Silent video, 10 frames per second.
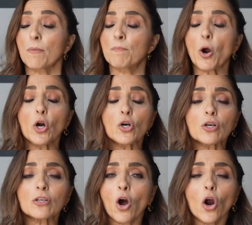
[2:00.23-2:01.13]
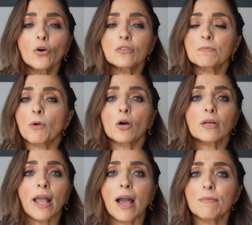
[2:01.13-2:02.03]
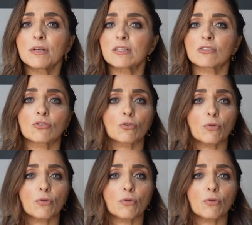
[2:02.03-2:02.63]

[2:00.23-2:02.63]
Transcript: Bar carts, bar cabinets, those are